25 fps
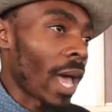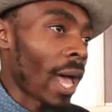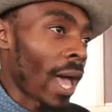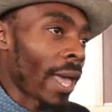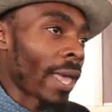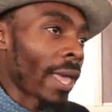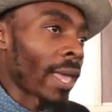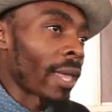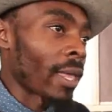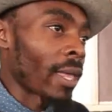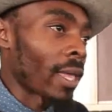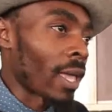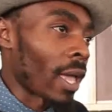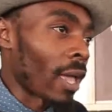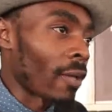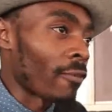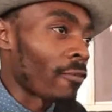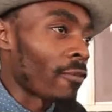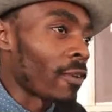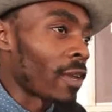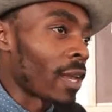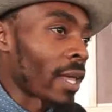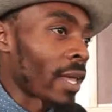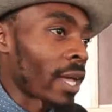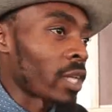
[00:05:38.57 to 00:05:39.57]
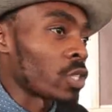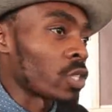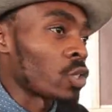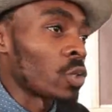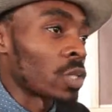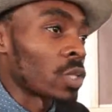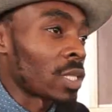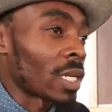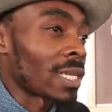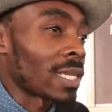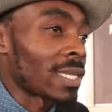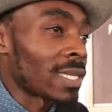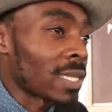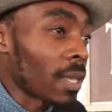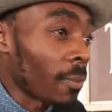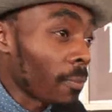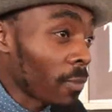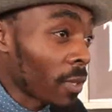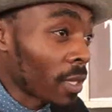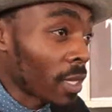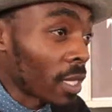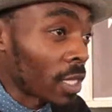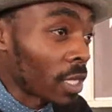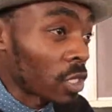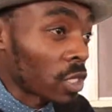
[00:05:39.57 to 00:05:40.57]
I feel like I should take
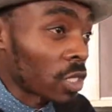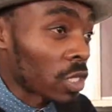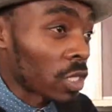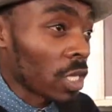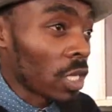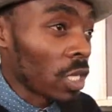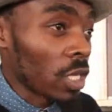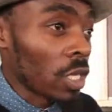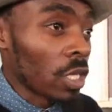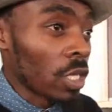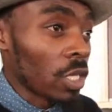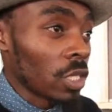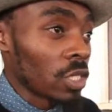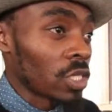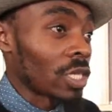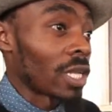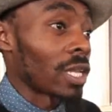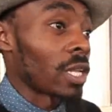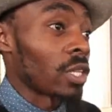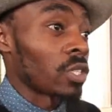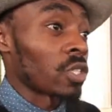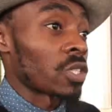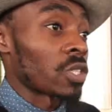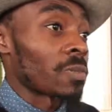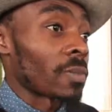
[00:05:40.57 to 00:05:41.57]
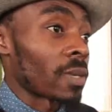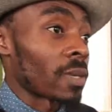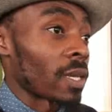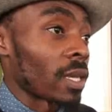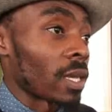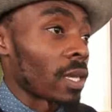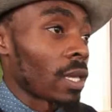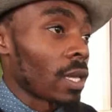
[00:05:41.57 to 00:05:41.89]
something that challenges me.